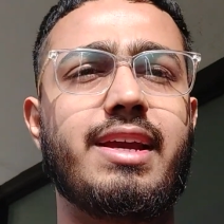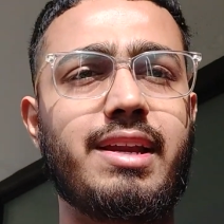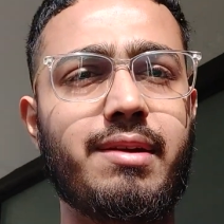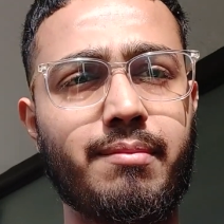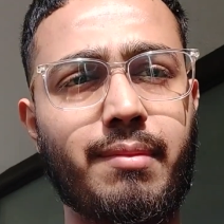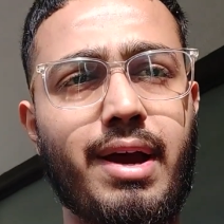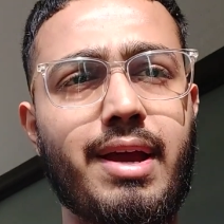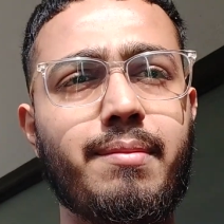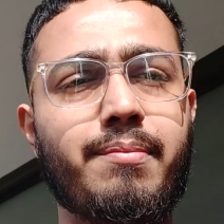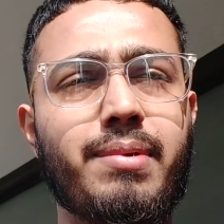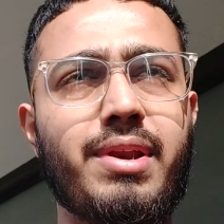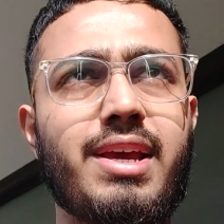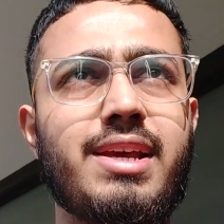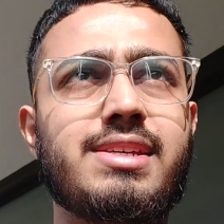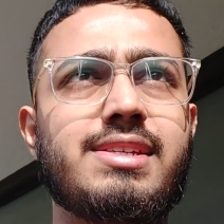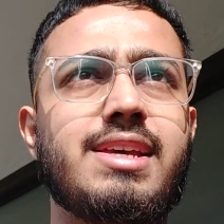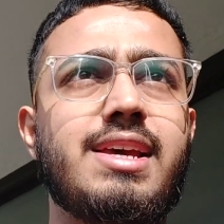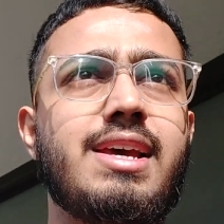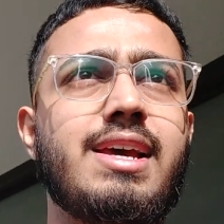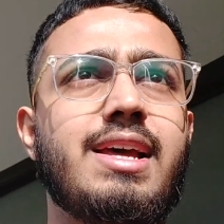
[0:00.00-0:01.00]
In my
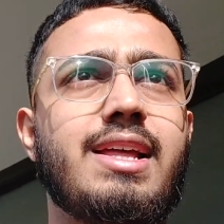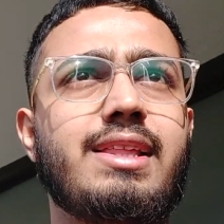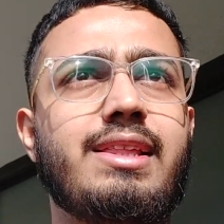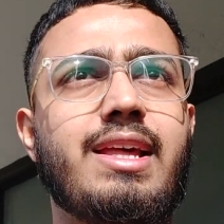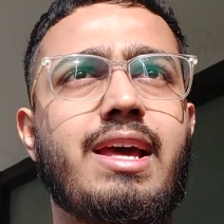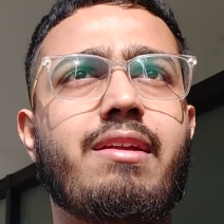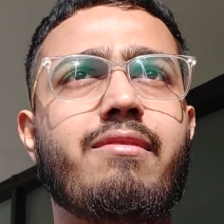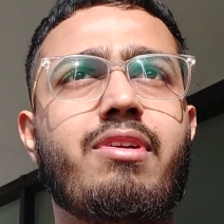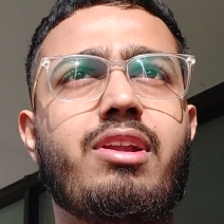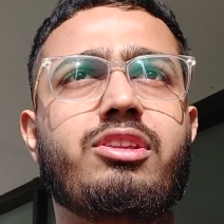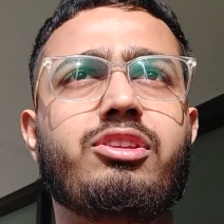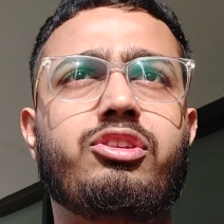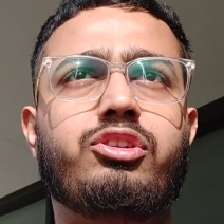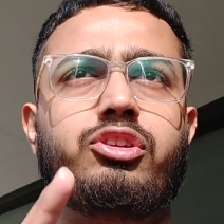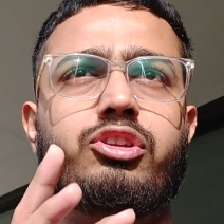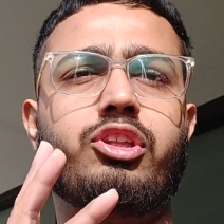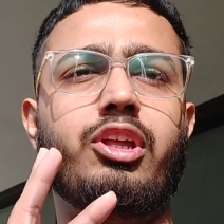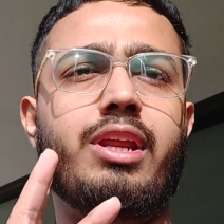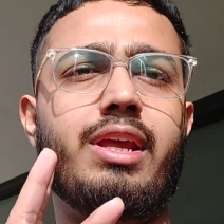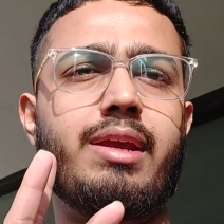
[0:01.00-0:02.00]
place there were
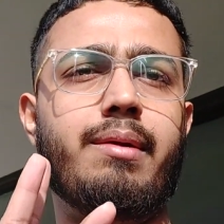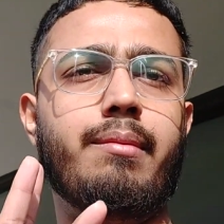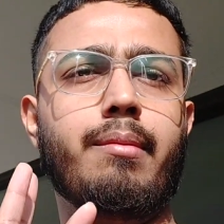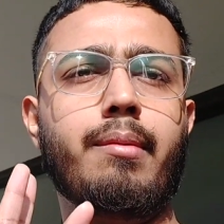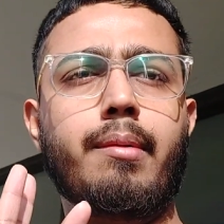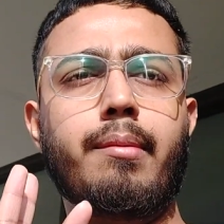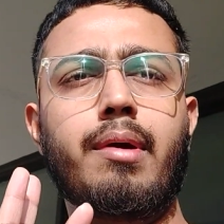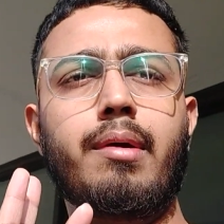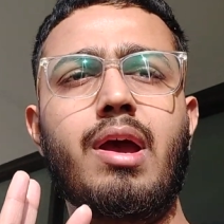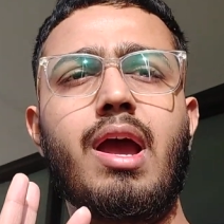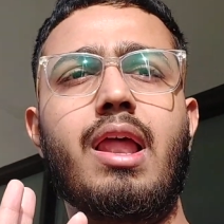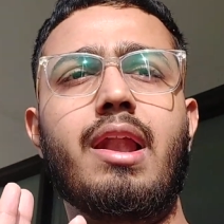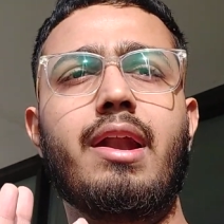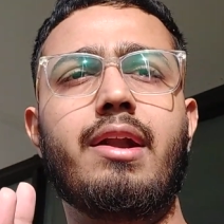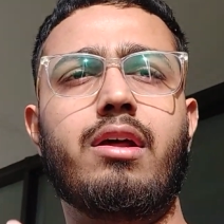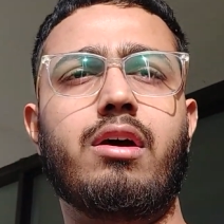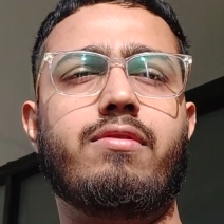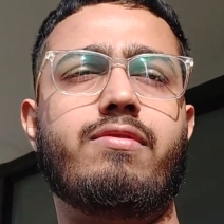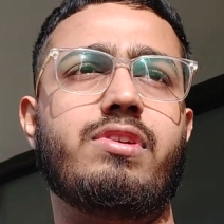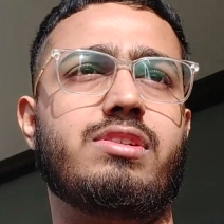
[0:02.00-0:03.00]
3
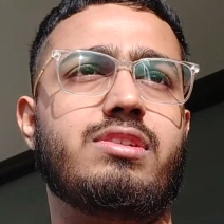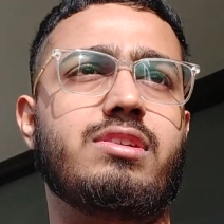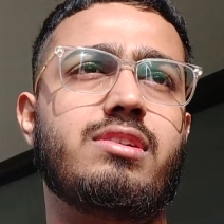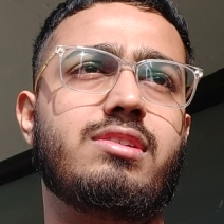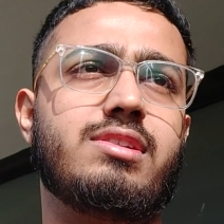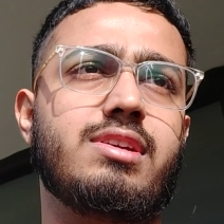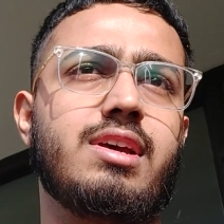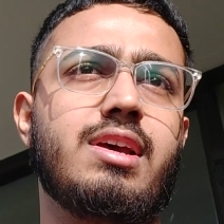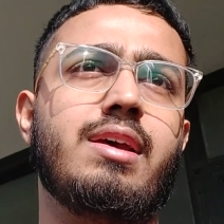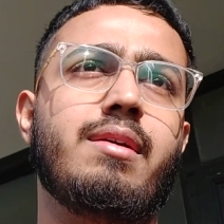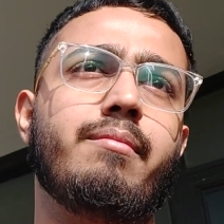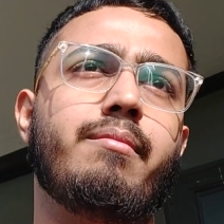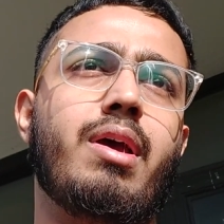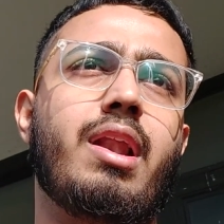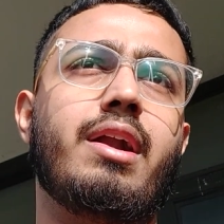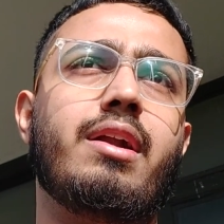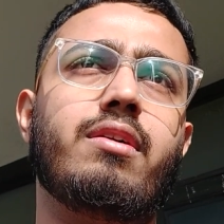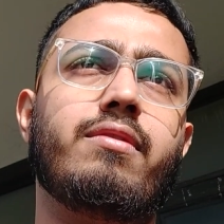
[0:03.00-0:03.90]
ballot officers on